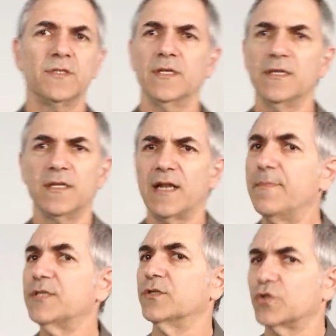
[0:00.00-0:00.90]
Did I
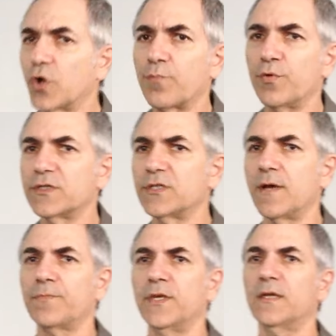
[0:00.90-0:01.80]
misinterpret
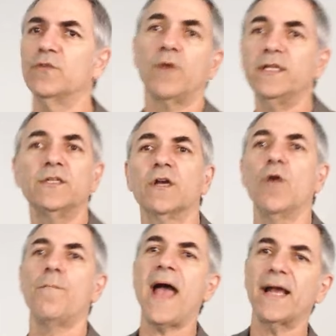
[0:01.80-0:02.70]
something? Do I need to
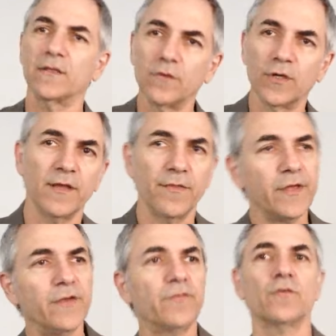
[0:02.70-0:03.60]
go back and look at
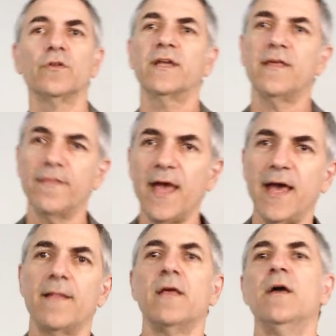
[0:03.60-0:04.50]
this or look at
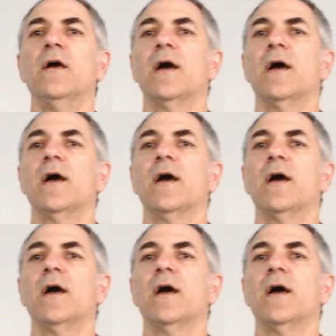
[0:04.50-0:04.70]
that?